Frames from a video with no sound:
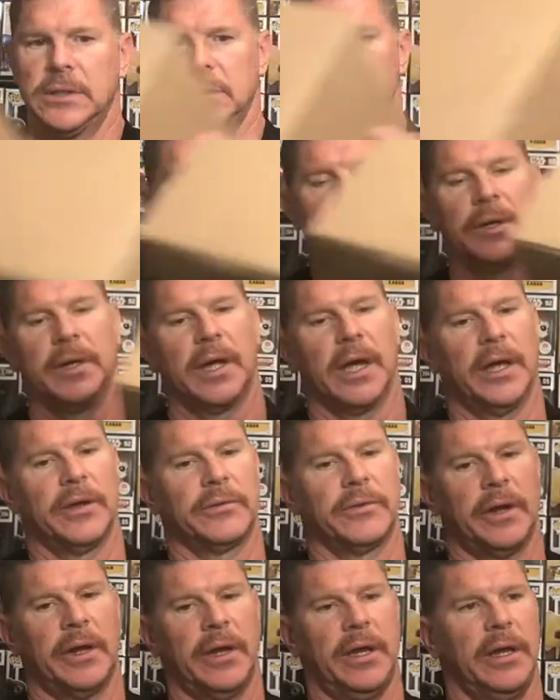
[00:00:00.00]
So, you guys
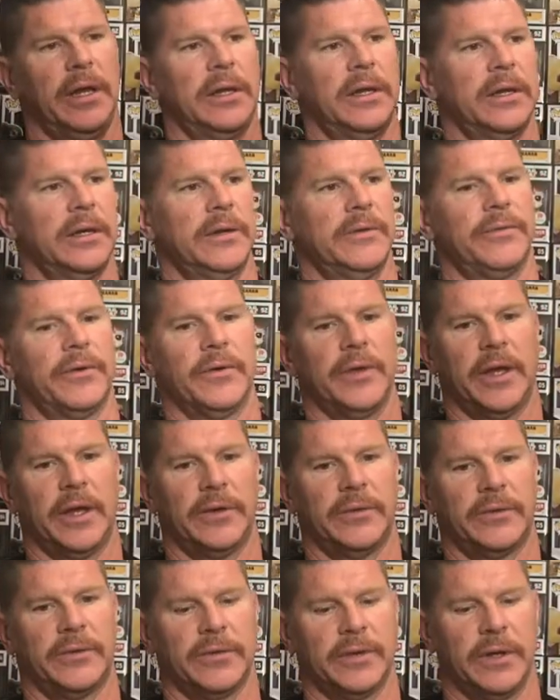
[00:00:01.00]
ready for
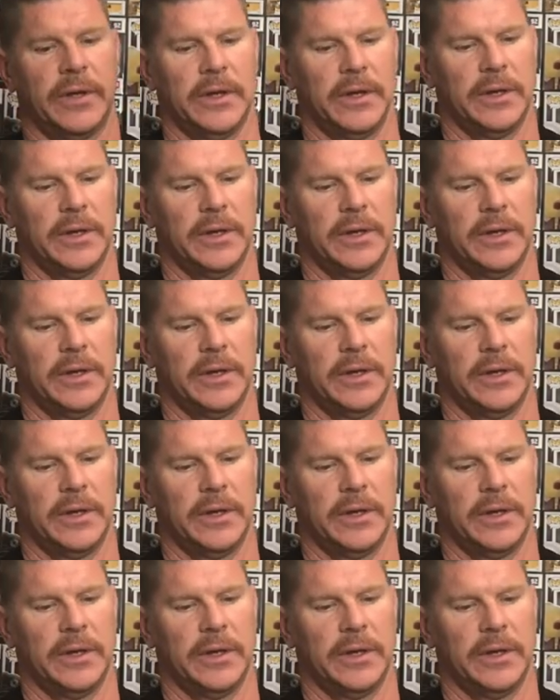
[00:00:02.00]
this?